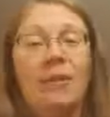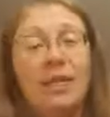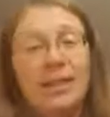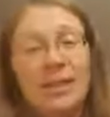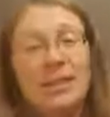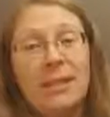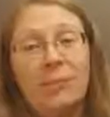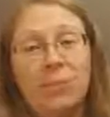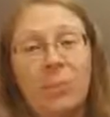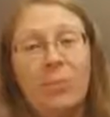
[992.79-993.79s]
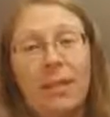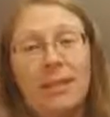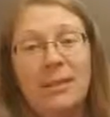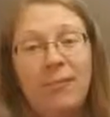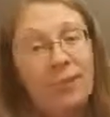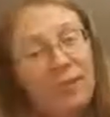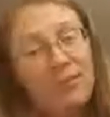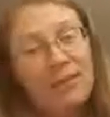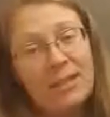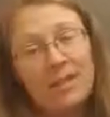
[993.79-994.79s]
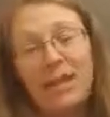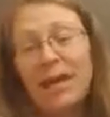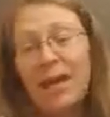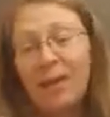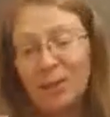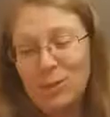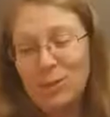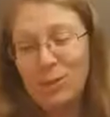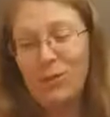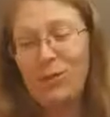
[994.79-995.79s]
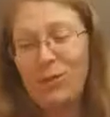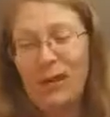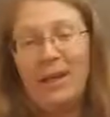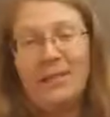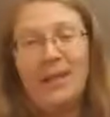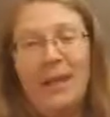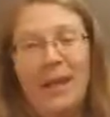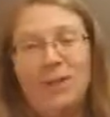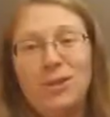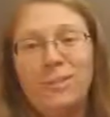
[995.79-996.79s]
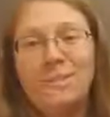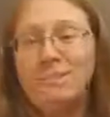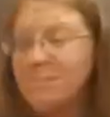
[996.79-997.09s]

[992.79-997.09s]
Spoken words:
But he does come to a place of forgiveness, and there's beautiful reconciliation.